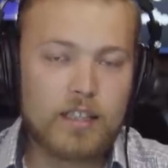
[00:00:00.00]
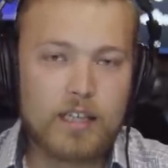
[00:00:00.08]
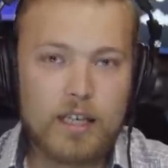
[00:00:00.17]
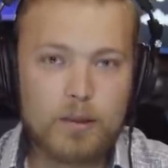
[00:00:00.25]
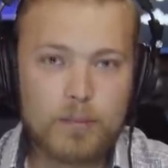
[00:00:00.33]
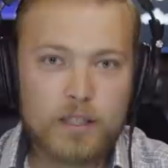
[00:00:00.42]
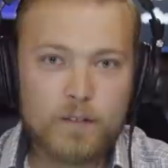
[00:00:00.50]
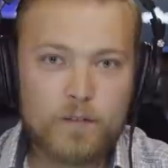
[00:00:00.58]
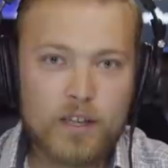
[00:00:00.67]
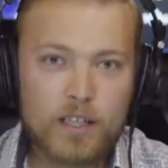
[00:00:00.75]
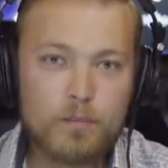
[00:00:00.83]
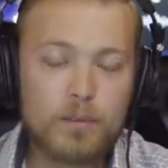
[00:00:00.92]
helping
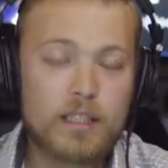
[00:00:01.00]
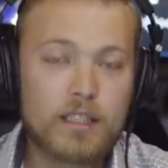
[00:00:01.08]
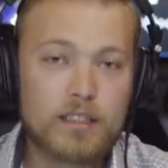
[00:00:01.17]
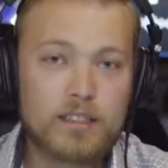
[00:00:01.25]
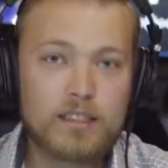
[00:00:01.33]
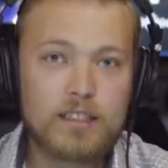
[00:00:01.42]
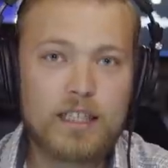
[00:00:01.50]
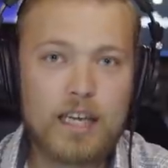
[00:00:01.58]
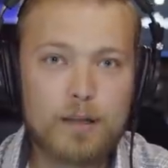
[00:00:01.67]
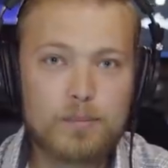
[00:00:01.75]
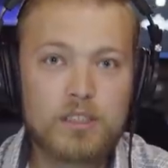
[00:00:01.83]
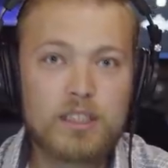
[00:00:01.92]
effect because it's the
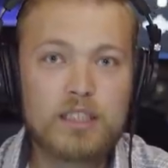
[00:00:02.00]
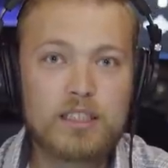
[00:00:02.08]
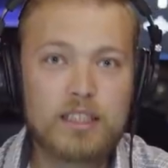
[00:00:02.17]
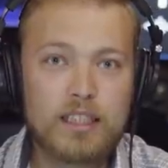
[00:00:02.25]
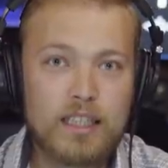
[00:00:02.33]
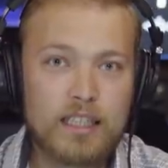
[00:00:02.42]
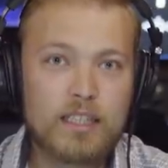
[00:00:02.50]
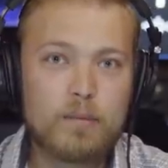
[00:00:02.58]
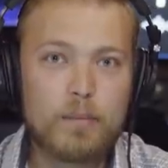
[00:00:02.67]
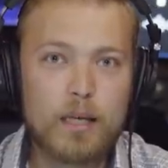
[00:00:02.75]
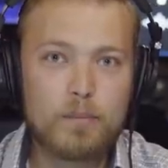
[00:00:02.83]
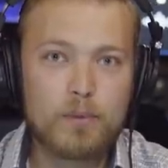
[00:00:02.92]
capsaicin in the
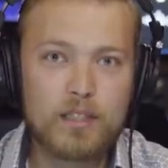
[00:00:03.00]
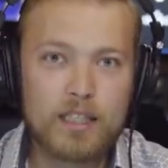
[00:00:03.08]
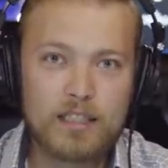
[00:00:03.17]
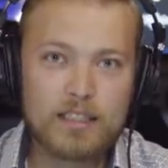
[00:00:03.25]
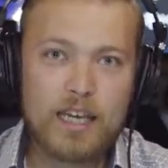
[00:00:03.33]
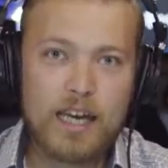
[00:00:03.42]
pepper that is